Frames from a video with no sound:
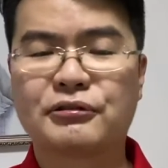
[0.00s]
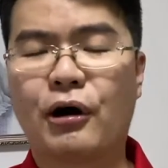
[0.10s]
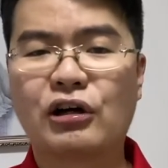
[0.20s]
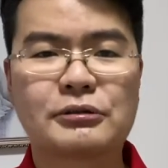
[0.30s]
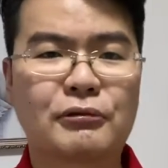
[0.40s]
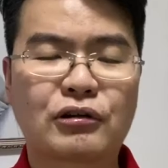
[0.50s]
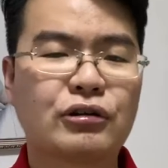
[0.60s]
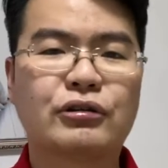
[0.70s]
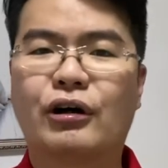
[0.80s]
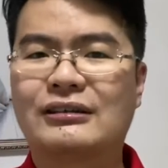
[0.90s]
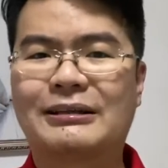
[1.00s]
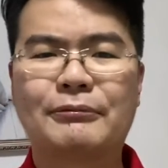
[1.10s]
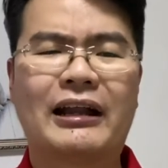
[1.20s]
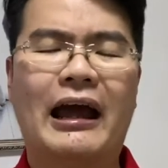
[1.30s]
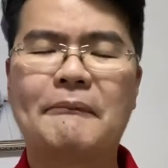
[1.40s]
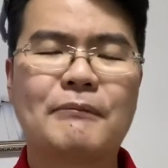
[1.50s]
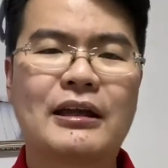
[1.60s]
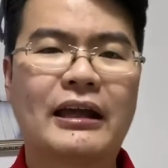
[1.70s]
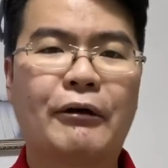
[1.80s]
Osmocote or something like NPK